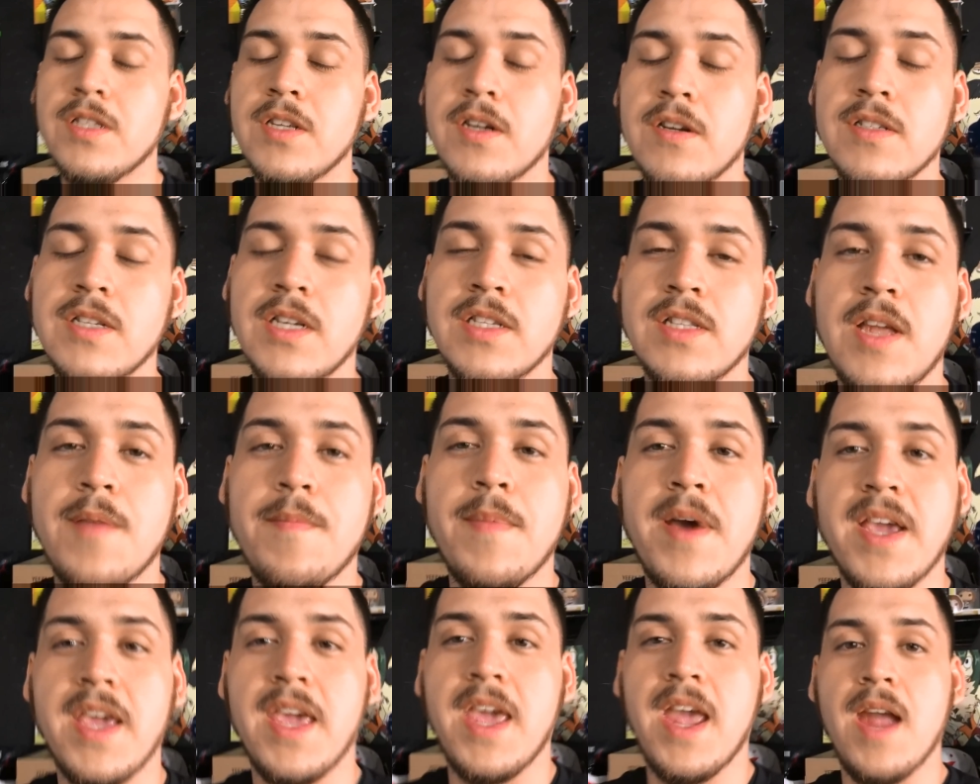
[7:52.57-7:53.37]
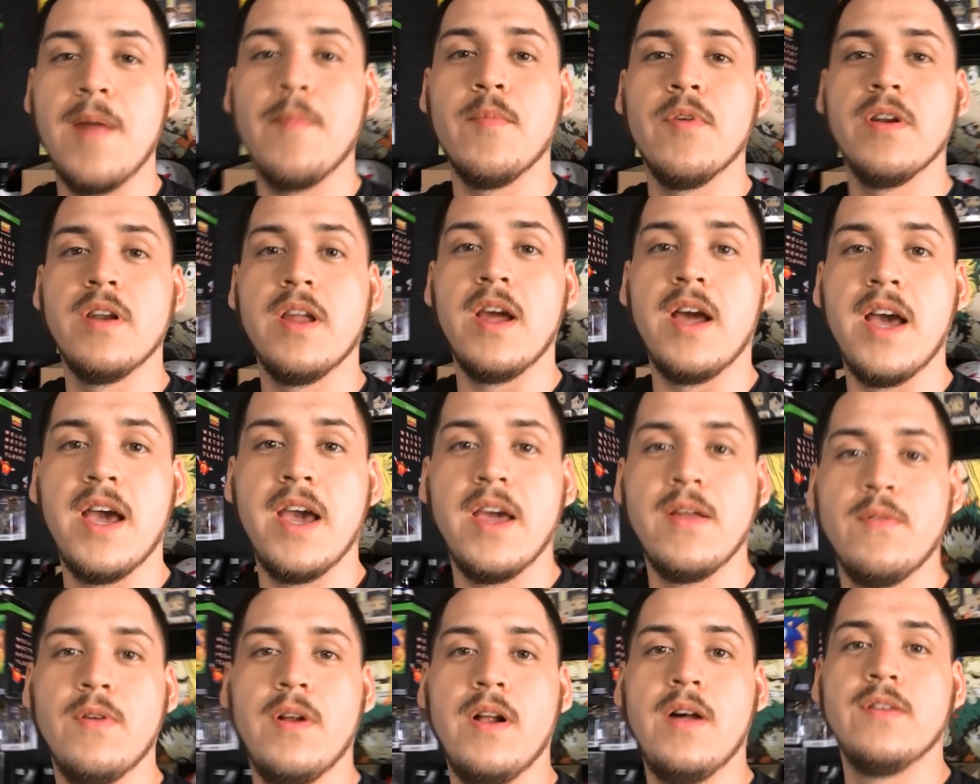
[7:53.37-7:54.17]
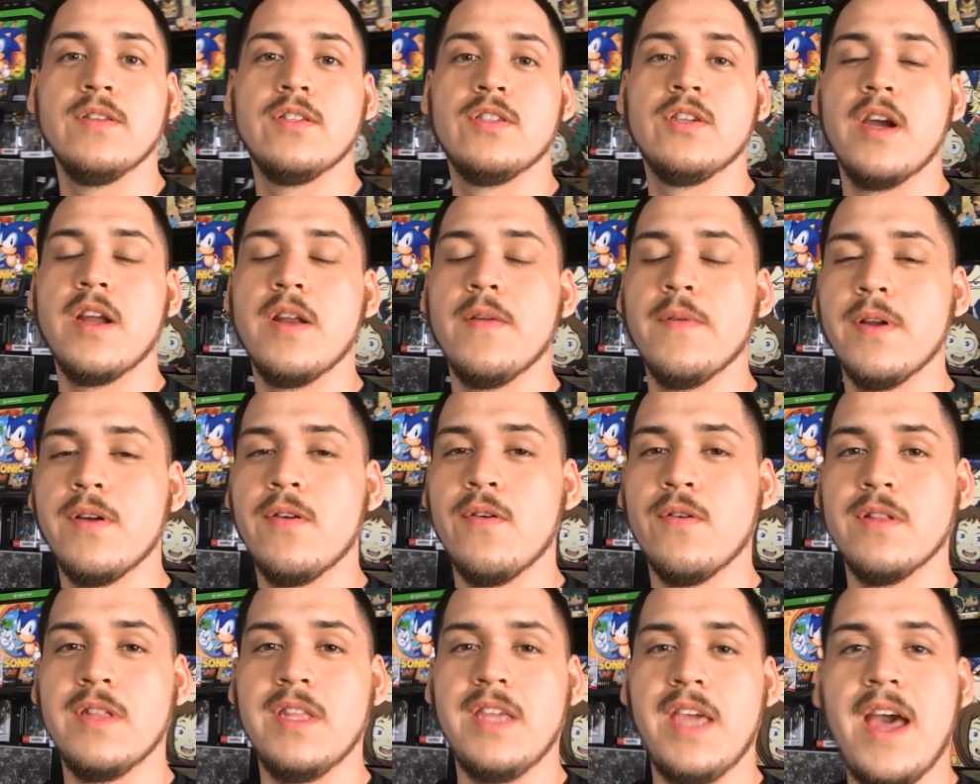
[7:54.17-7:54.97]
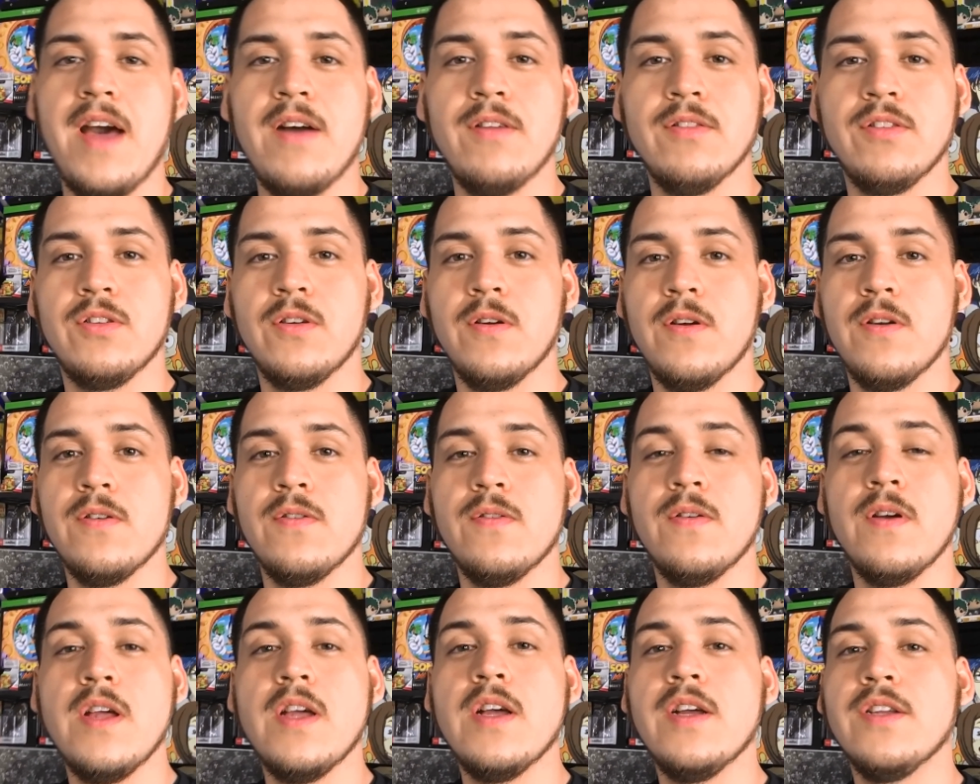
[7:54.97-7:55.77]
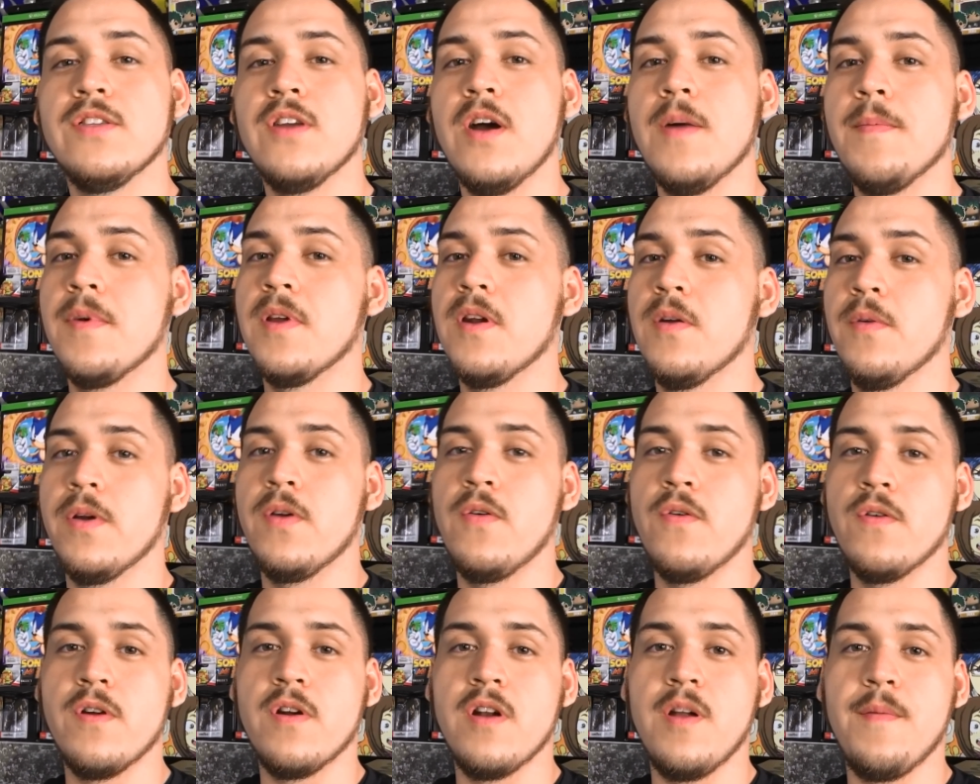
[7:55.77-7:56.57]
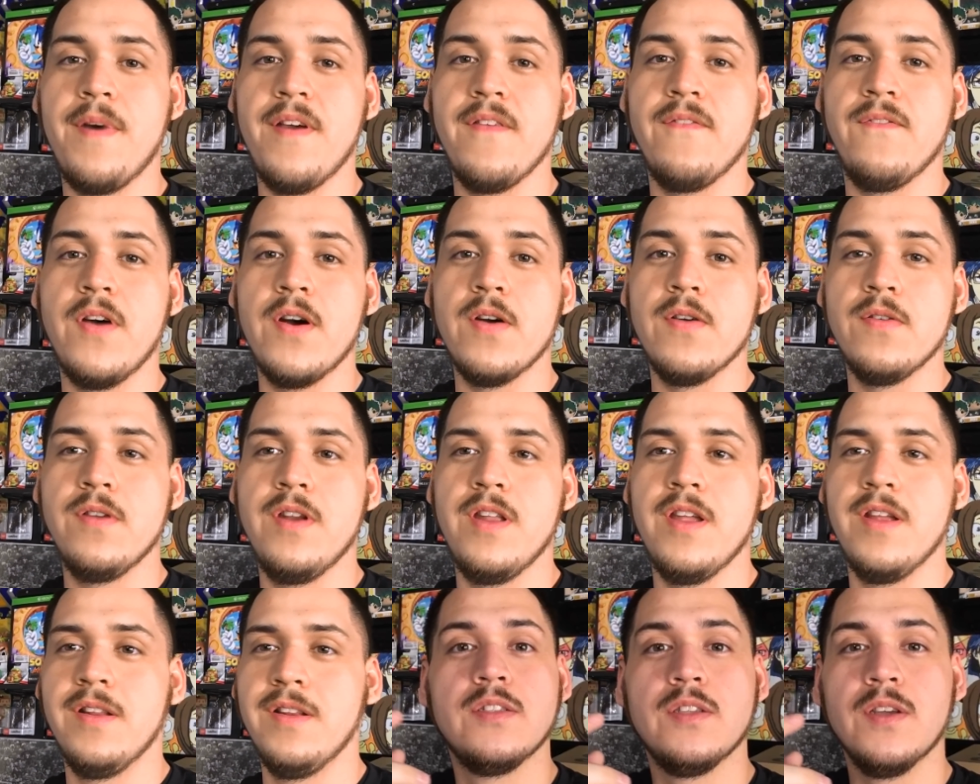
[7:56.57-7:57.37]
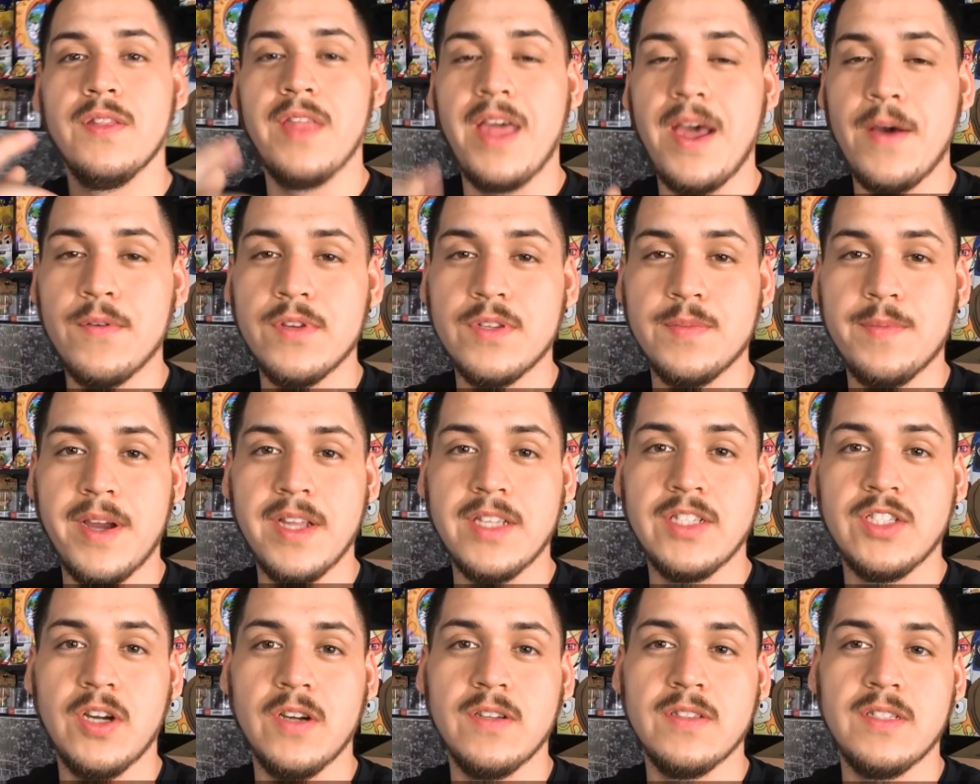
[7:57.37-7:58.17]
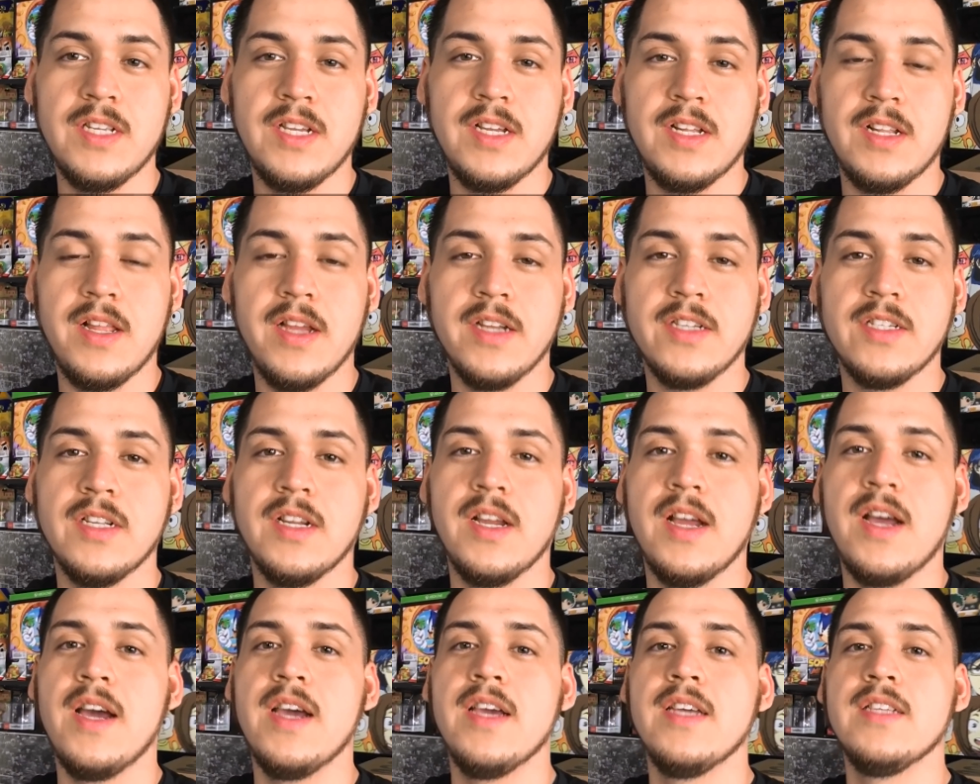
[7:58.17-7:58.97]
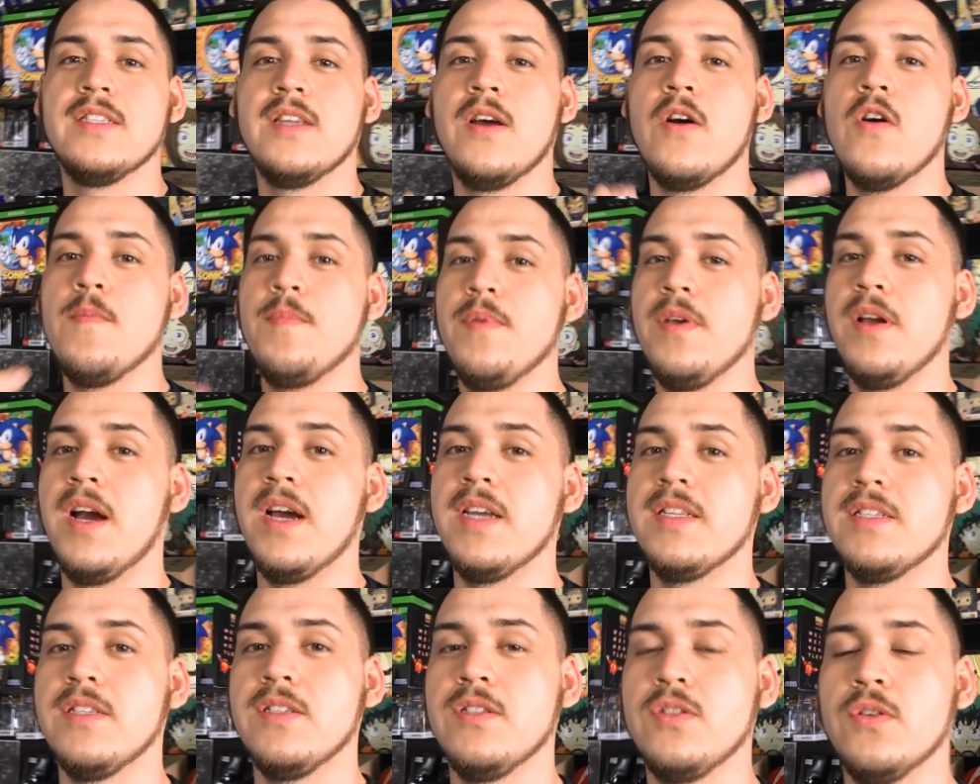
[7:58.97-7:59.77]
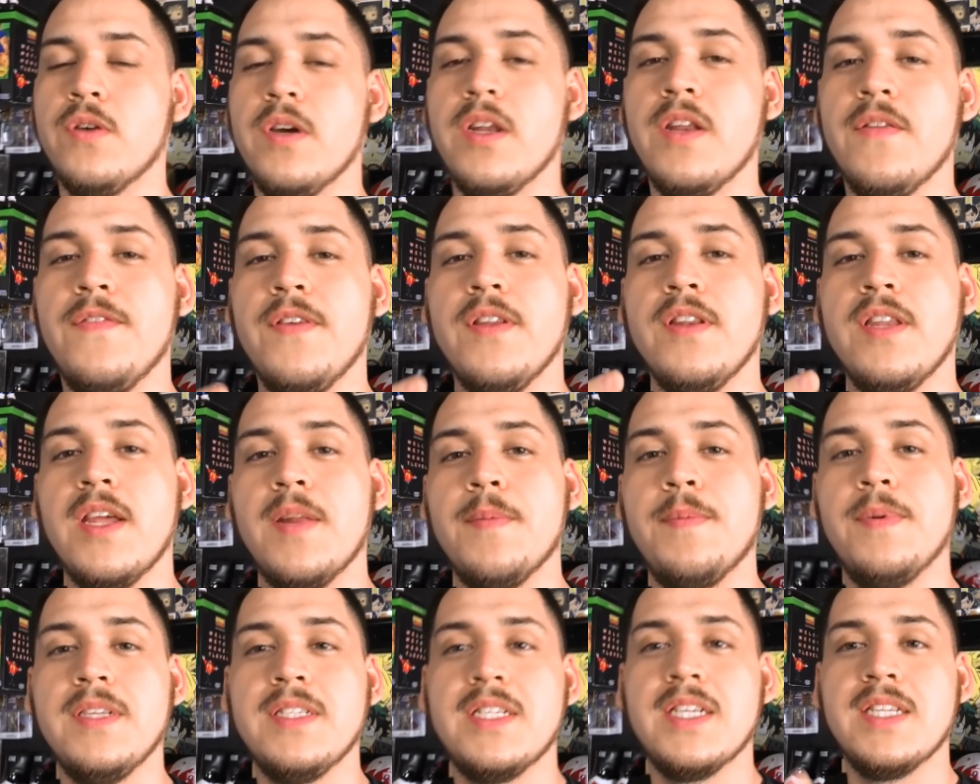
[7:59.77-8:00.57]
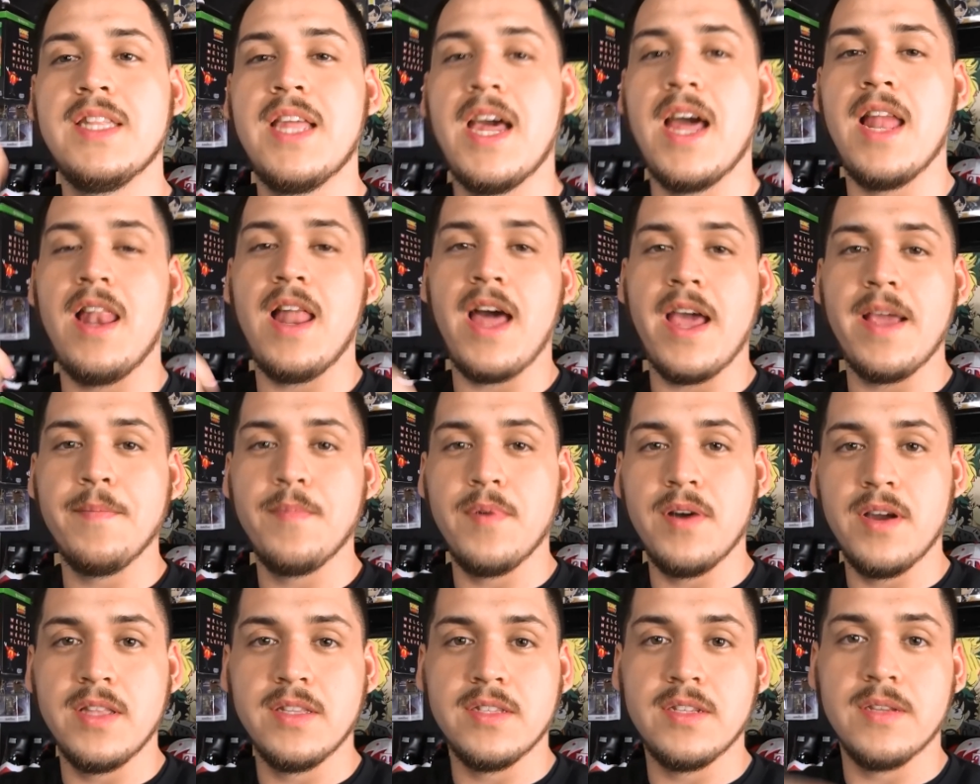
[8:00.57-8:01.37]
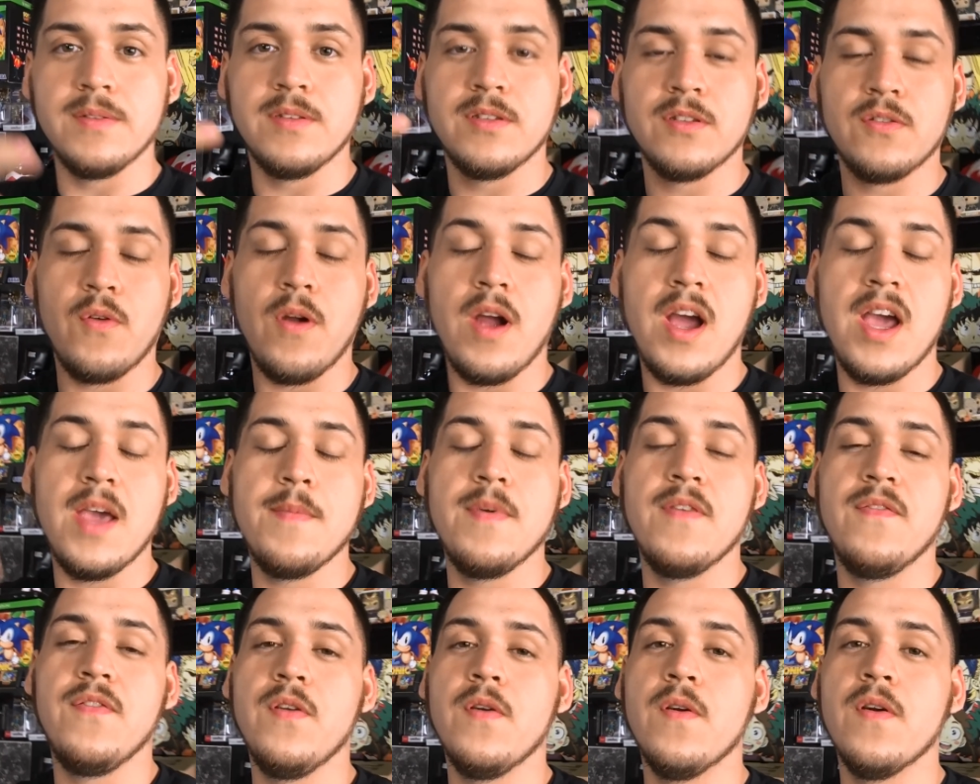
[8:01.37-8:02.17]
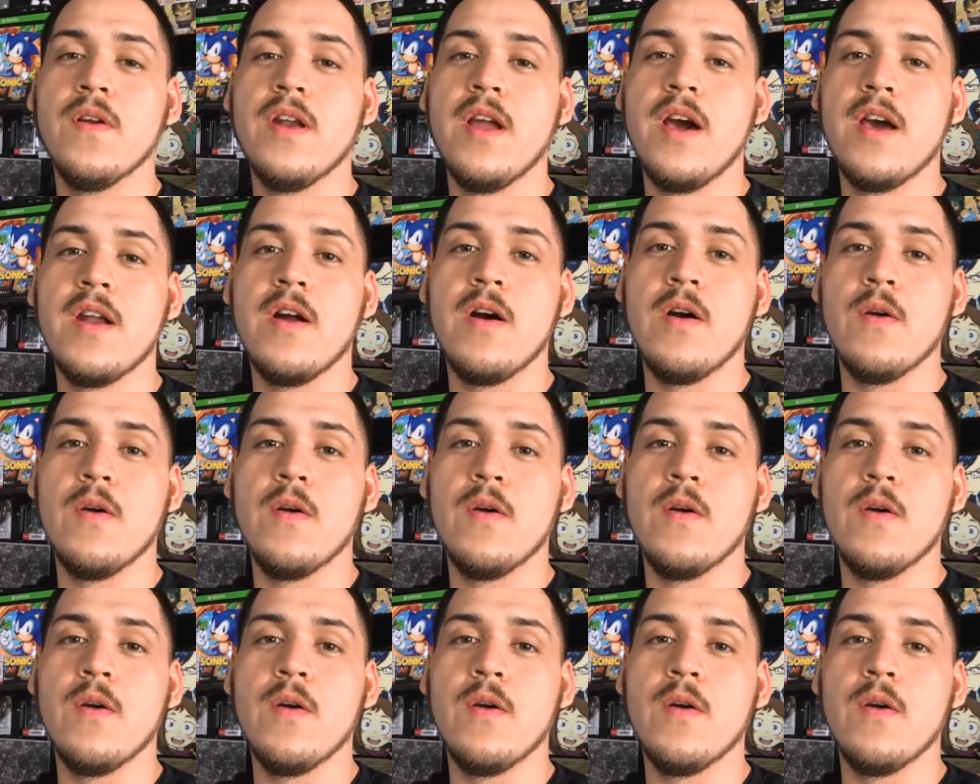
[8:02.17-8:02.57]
it turns out that my camera died while I was trying to record the outro so I'm gonna record it on my phone. So that was my jersey collection, guys. I hope you guys enjoyed. If you did, please hit that like button, subscribe if you are not